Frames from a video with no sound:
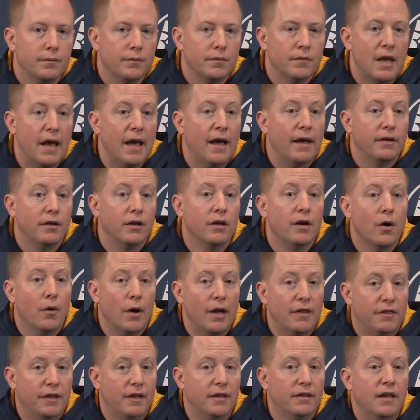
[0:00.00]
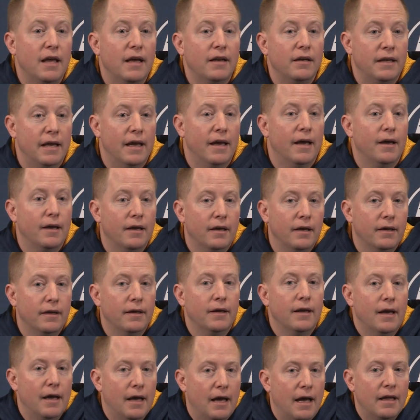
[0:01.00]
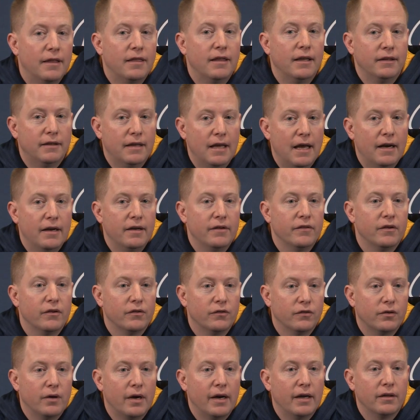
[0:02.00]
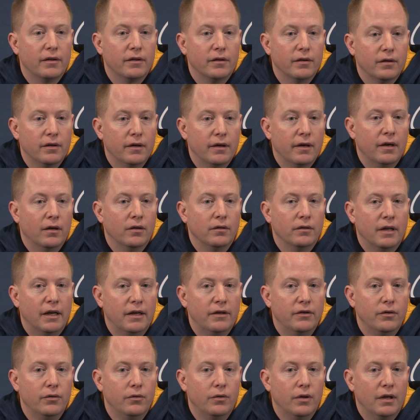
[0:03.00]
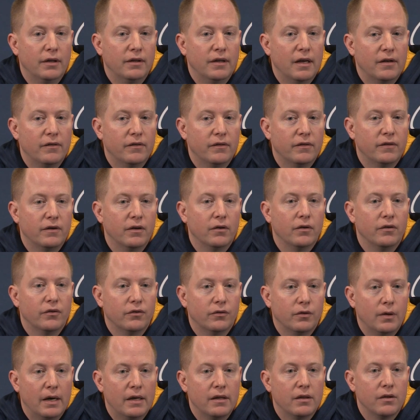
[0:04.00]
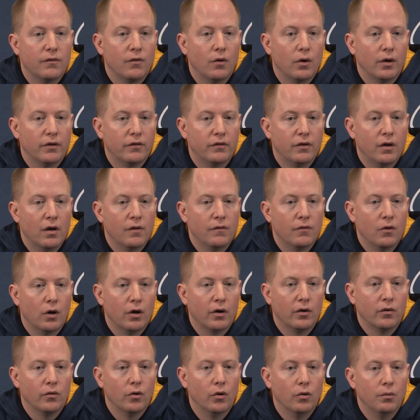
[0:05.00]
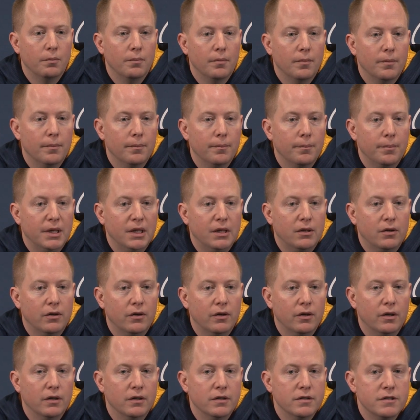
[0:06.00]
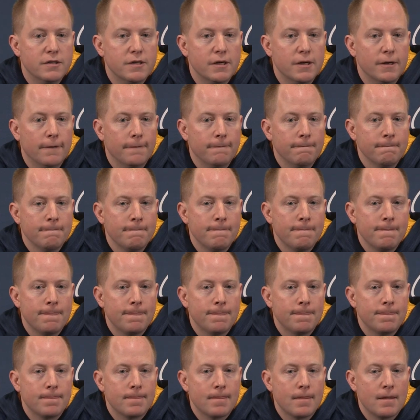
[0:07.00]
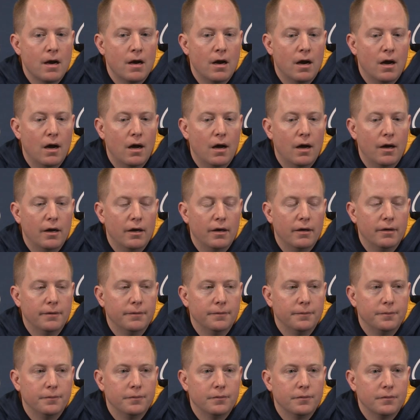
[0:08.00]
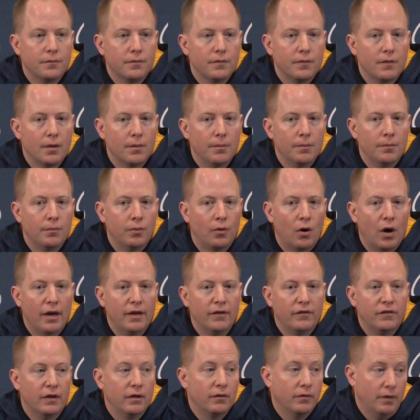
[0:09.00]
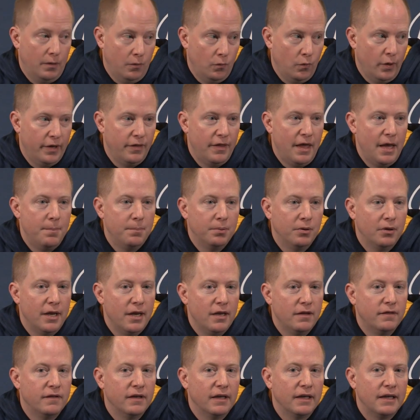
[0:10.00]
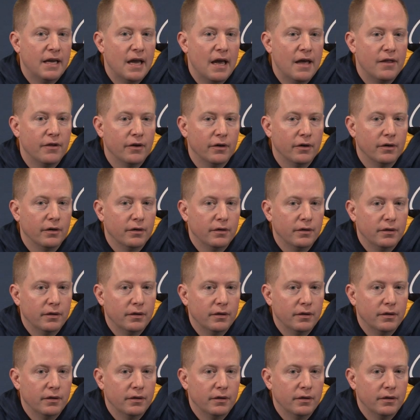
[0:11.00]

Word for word: Yeah, you know, I think that yeah, yeah, I think that is a strength, Elton. I do think that's still a strength of our of our group because uh, Bryce and when they played together,